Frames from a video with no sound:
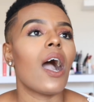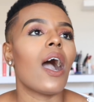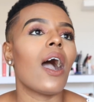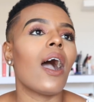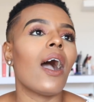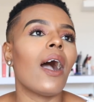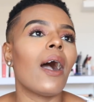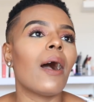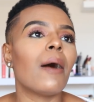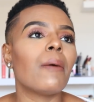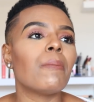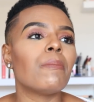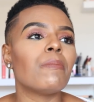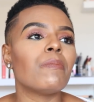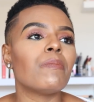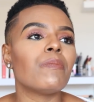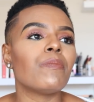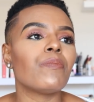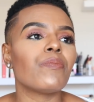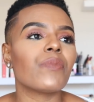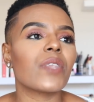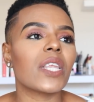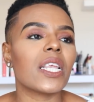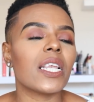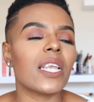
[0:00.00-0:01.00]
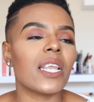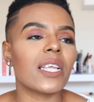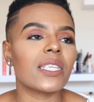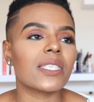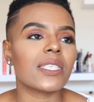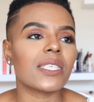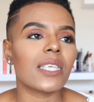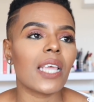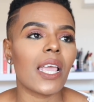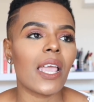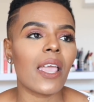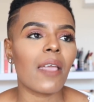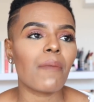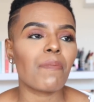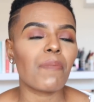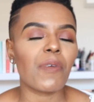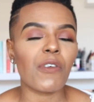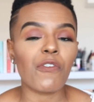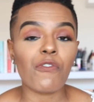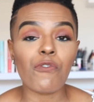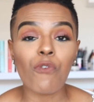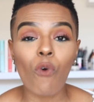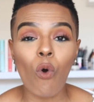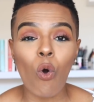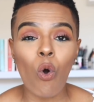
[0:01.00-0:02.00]
let's say
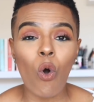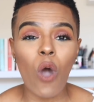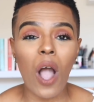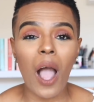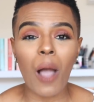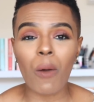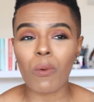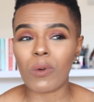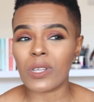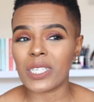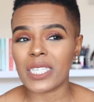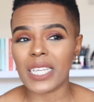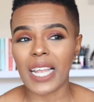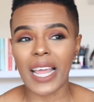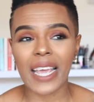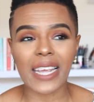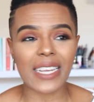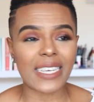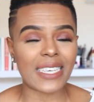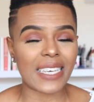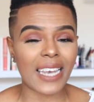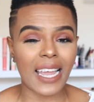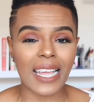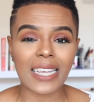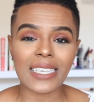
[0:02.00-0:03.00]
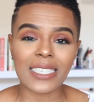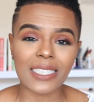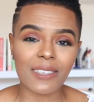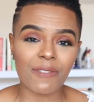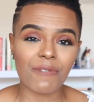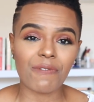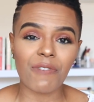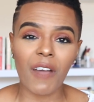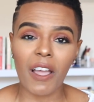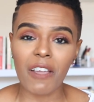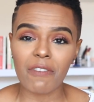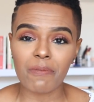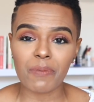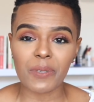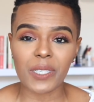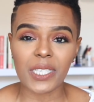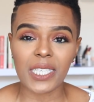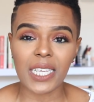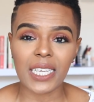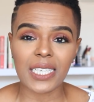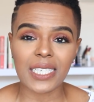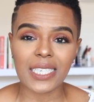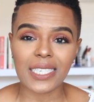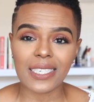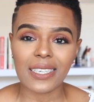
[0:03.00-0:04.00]
before I was like
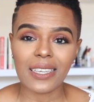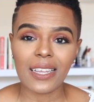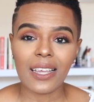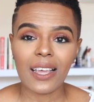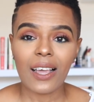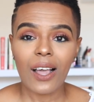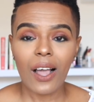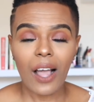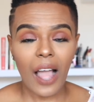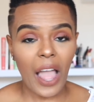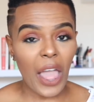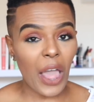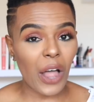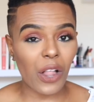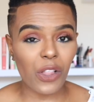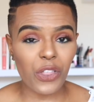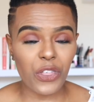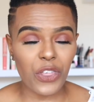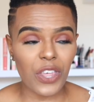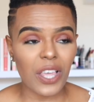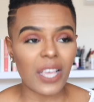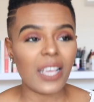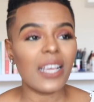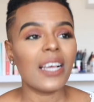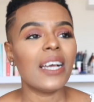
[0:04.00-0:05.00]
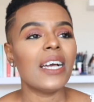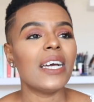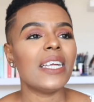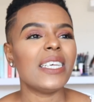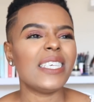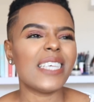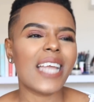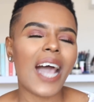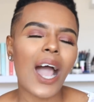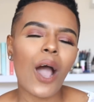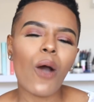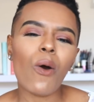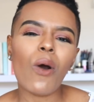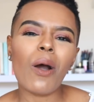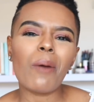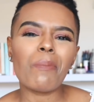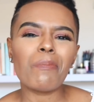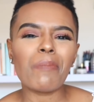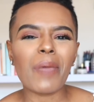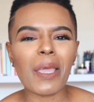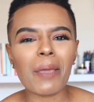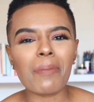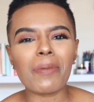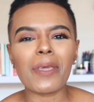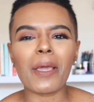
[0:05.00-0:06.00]
95% healthy. Now I'm
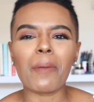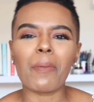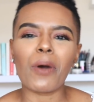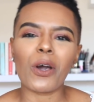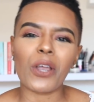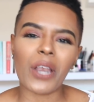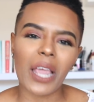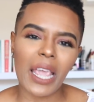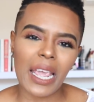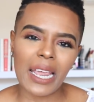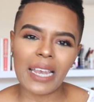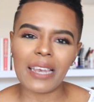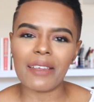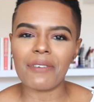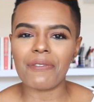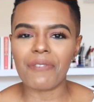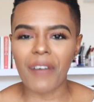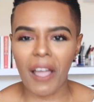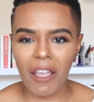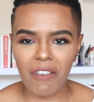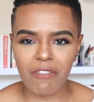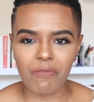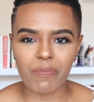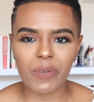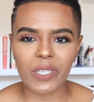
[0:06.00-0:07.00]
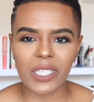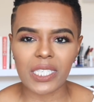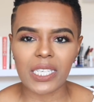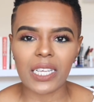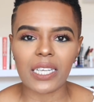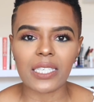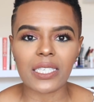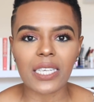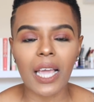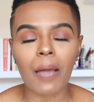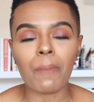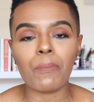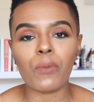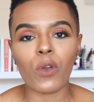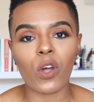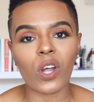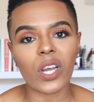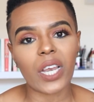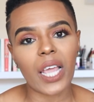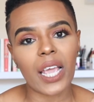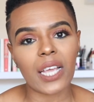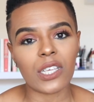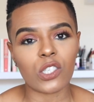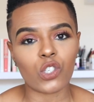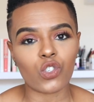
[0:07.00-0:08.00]
maybe about 85%. I'm
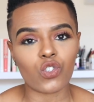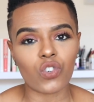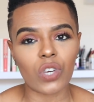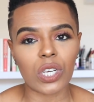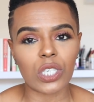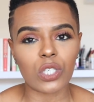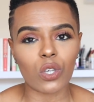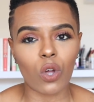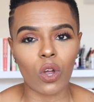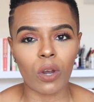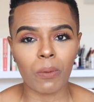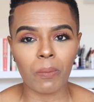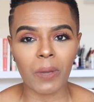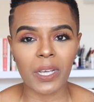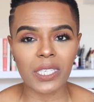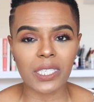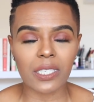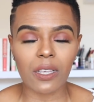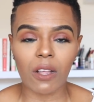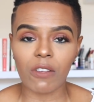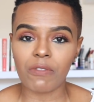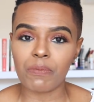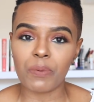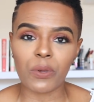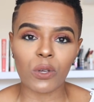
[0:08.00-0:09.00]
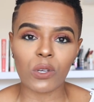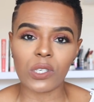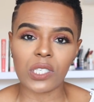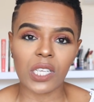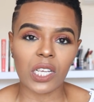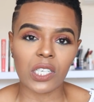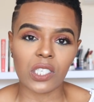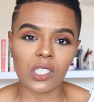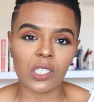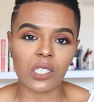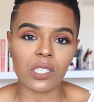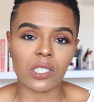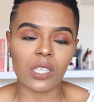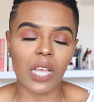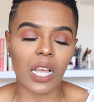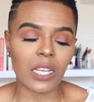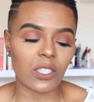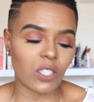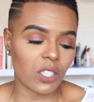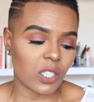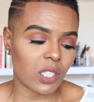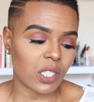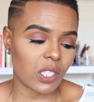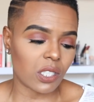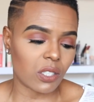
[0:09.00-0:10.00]
not as strict on myself because I
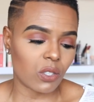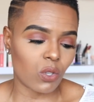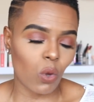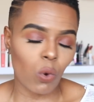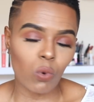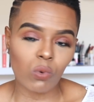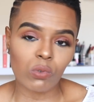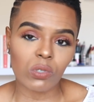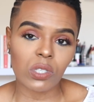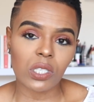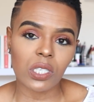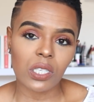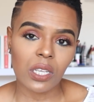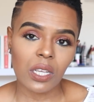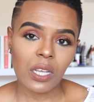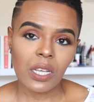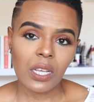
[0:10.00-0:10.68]
just don't